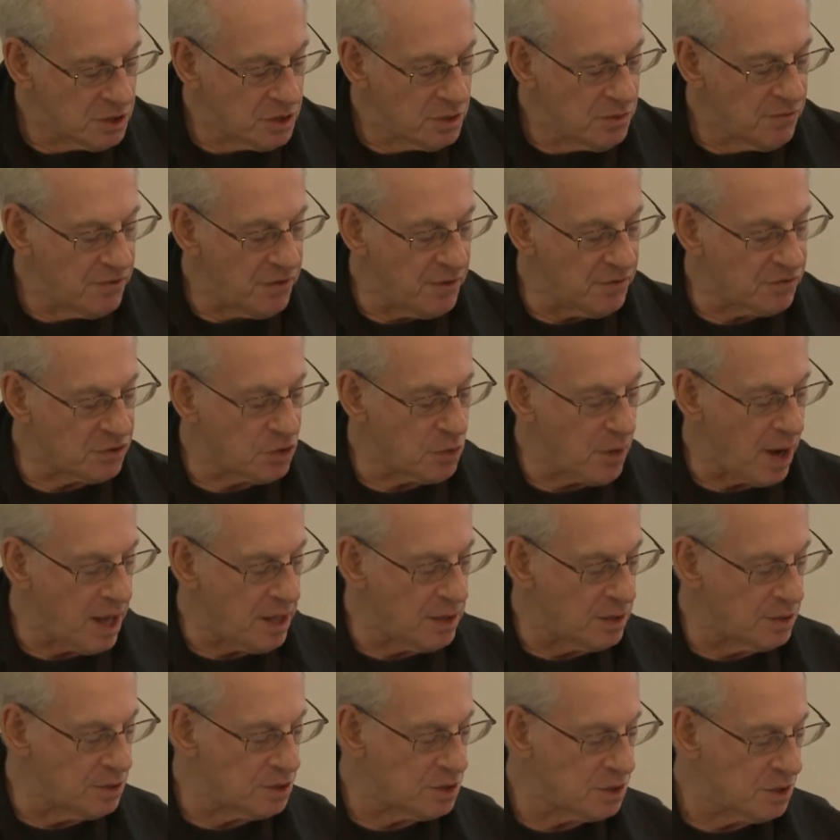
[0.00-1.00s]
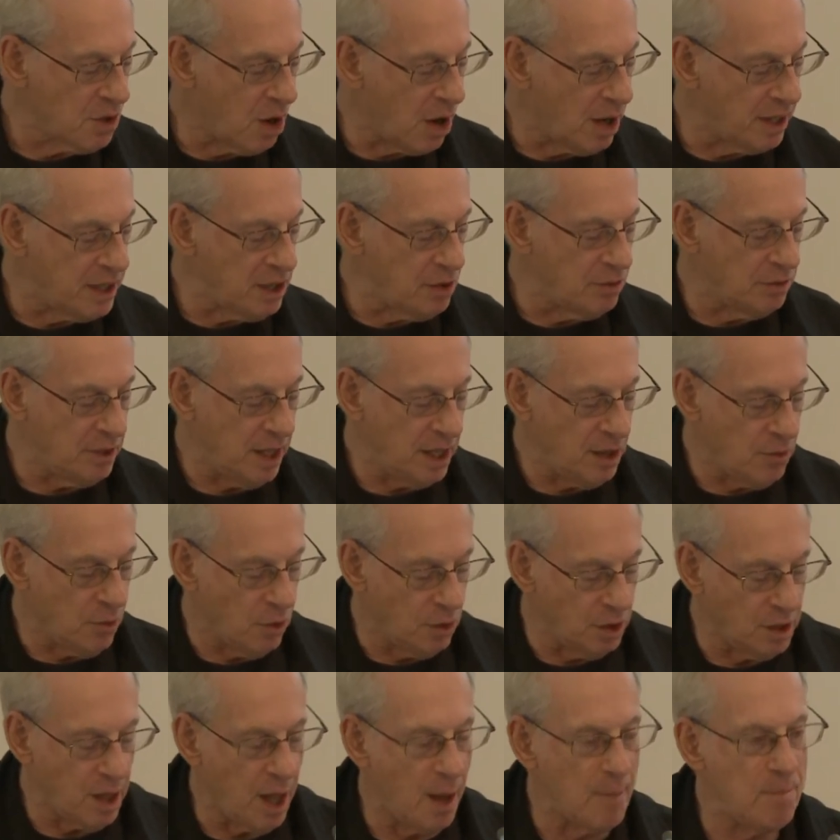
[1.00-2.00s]
Fifth graders,
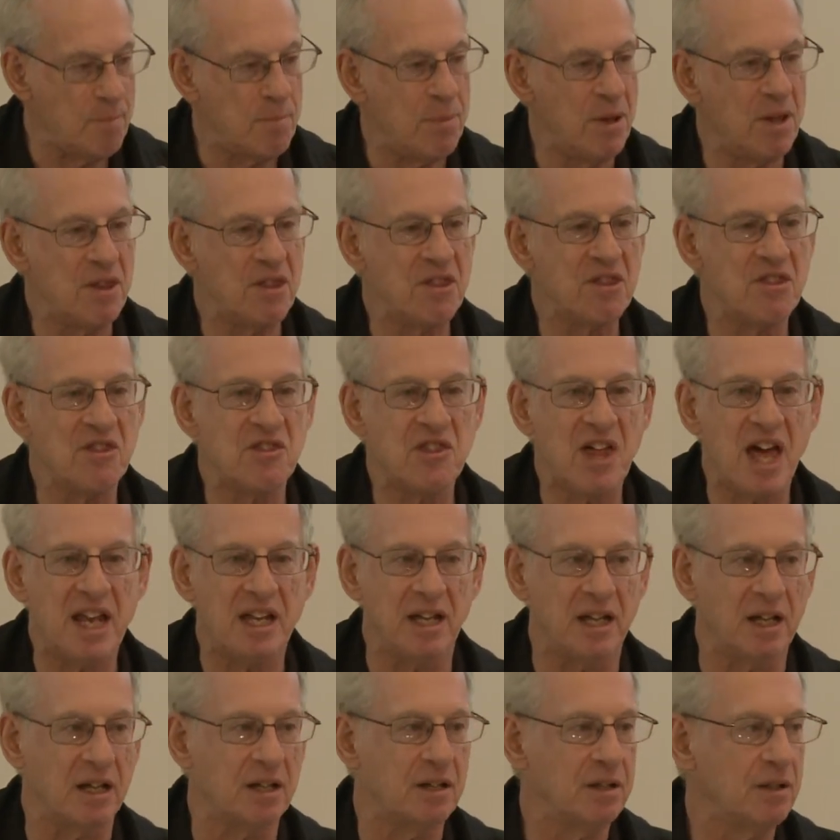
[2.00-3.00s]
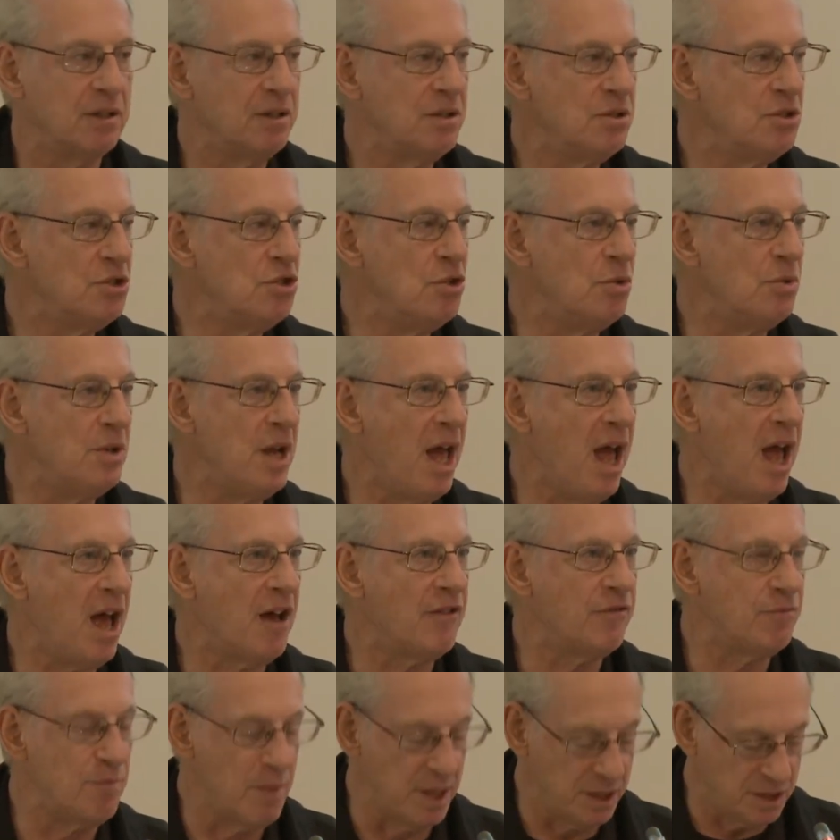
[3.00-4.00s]
audiolingual, a pathetic
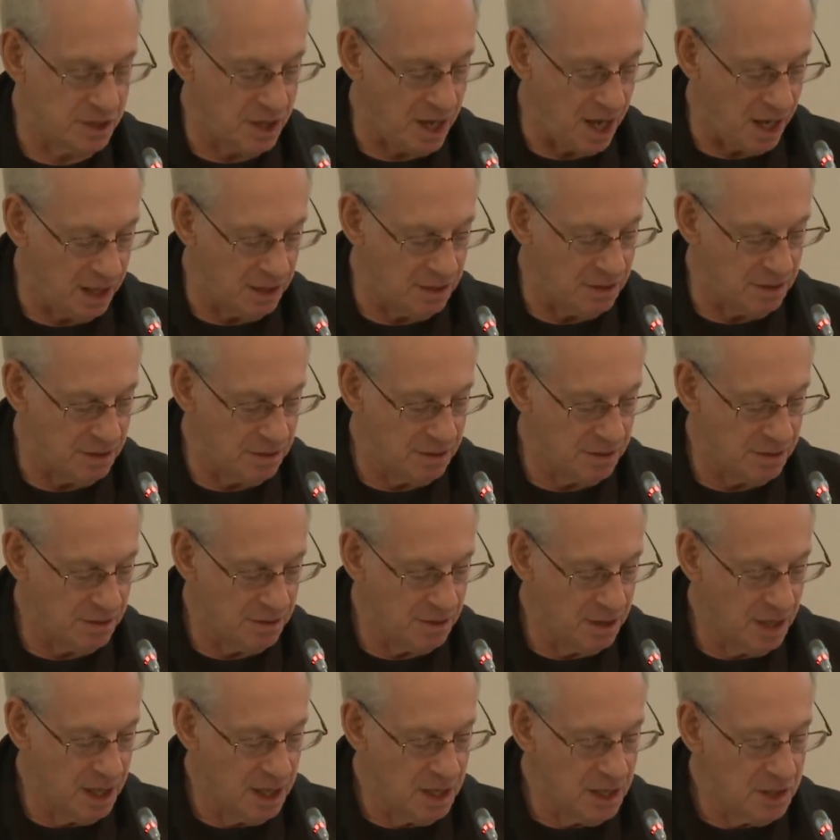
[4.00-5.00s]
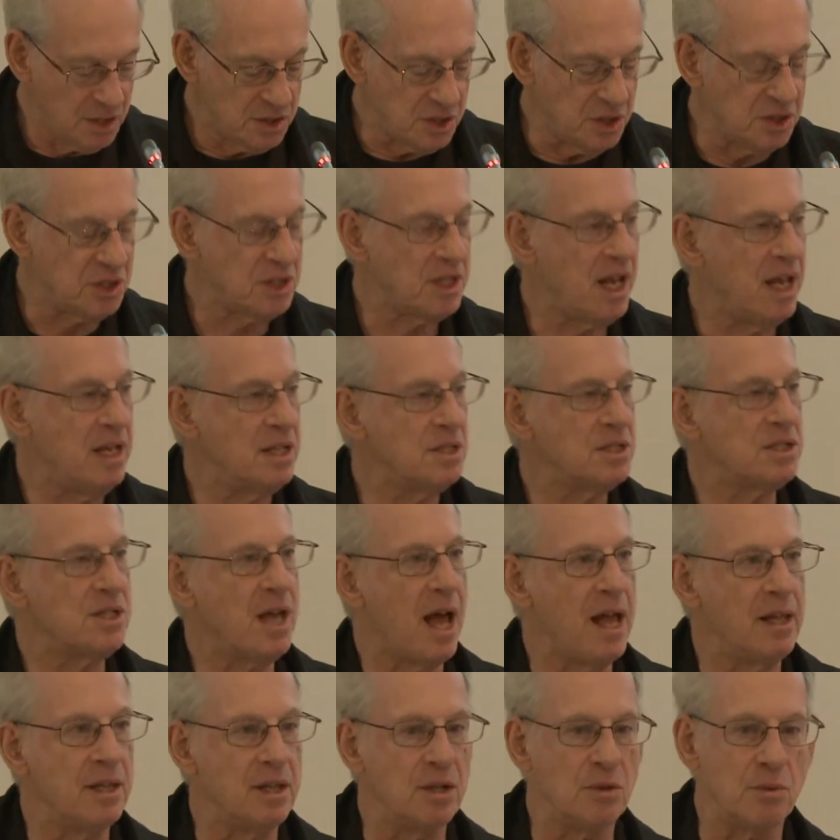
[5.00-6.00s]
2.5 months gained. Sustained
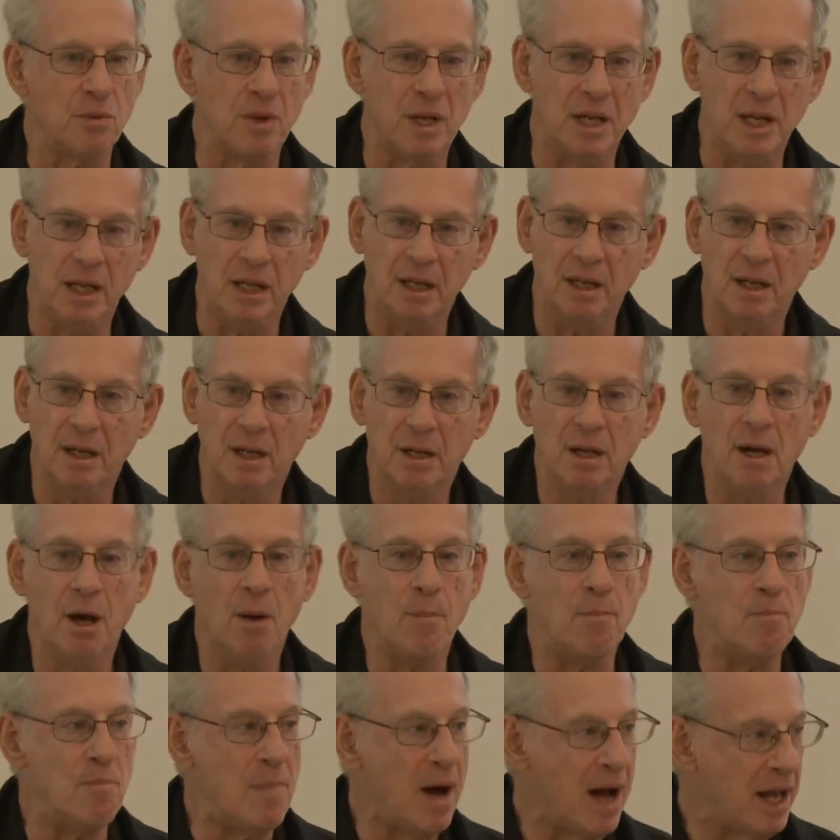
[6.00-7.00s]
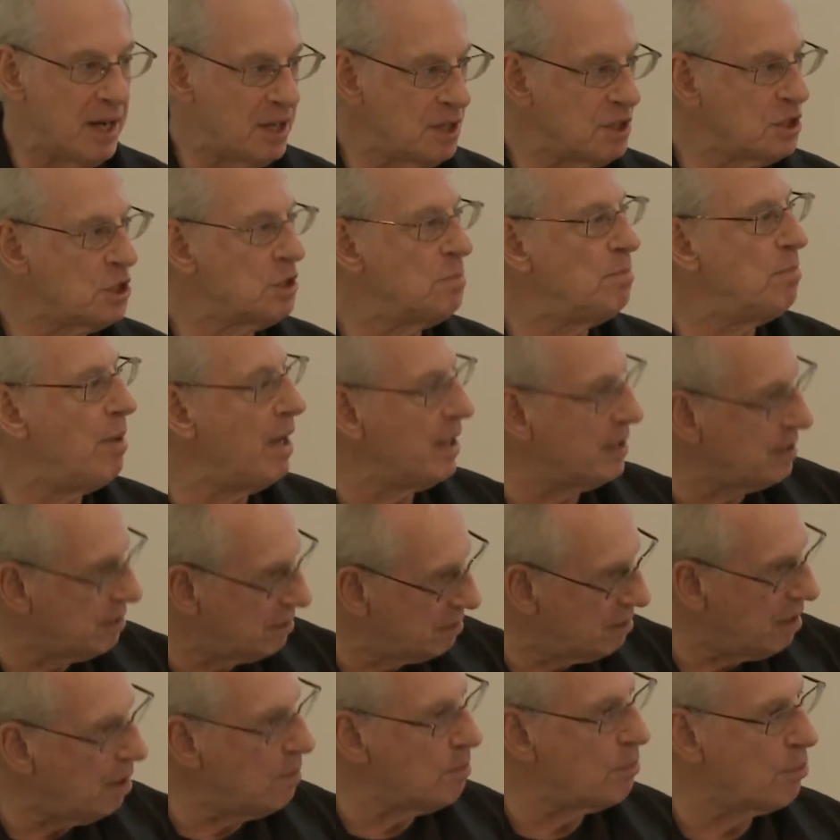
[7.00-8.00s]
silent reading, modest but
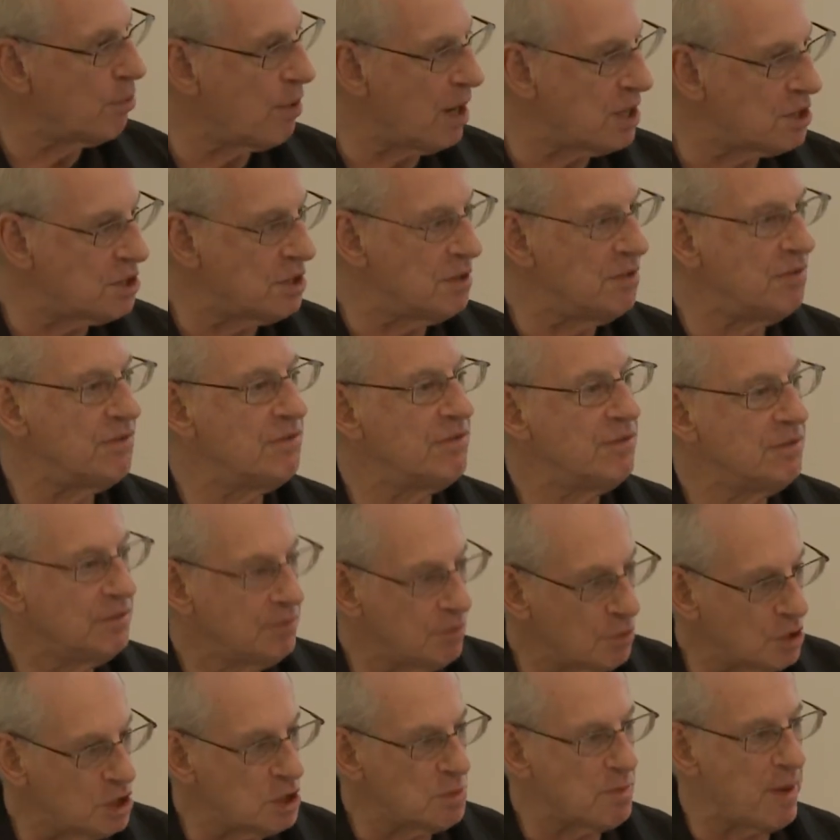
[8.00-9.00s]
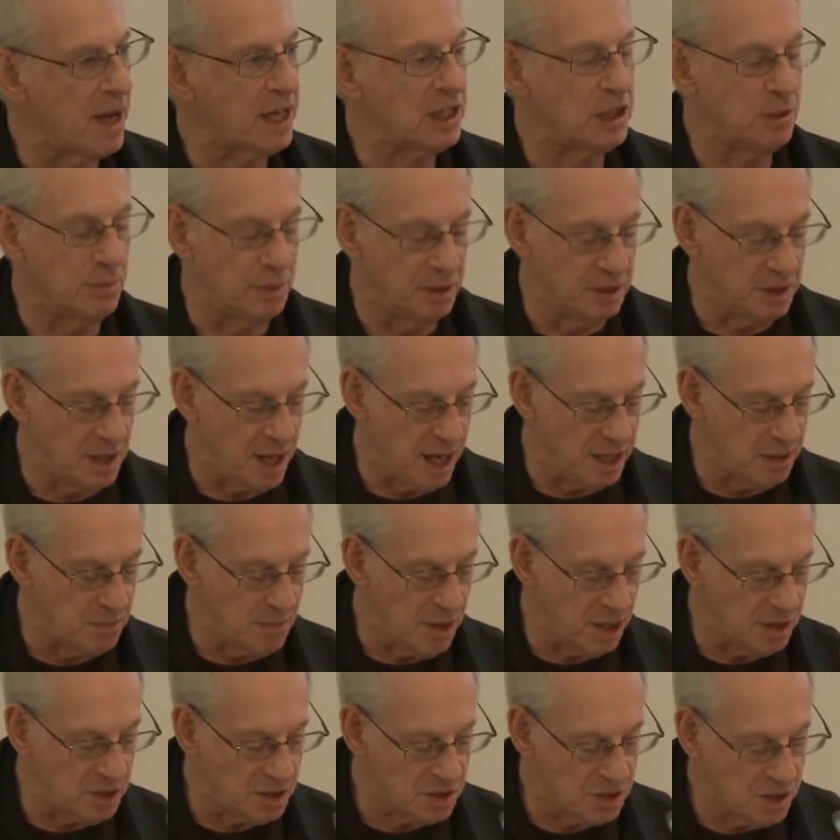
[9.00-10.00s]
impressive, respectable 9
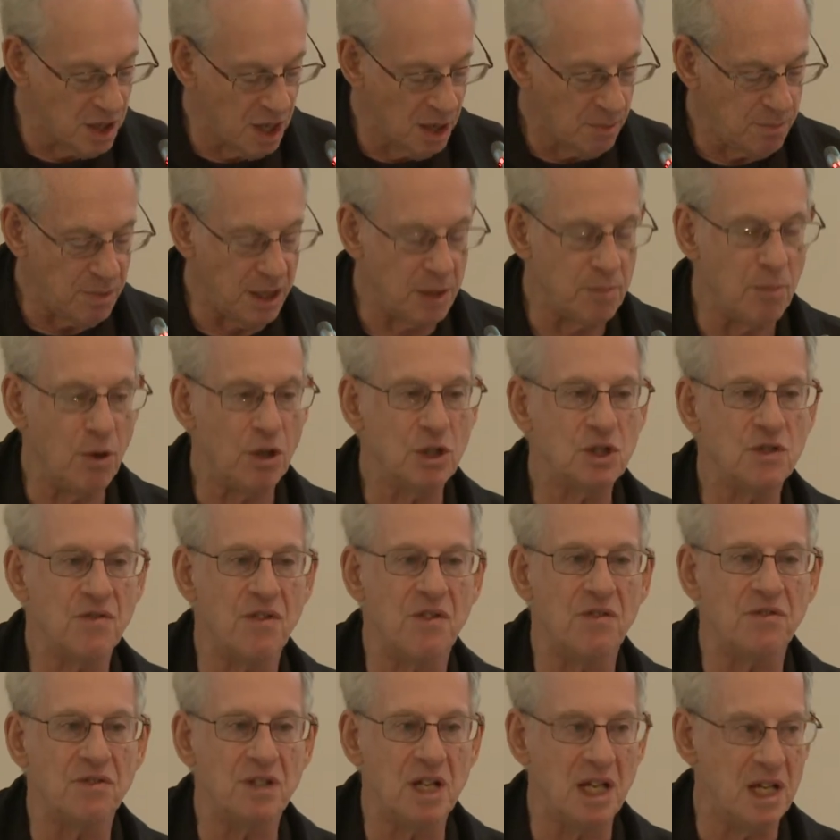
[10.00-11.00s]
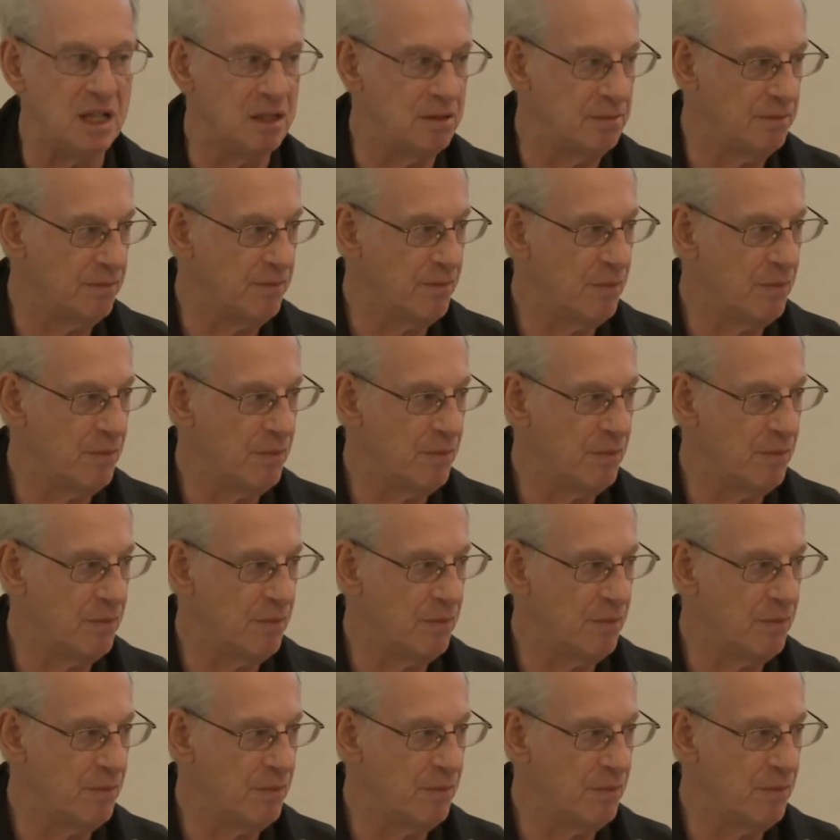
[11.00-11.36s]
months, big books 15.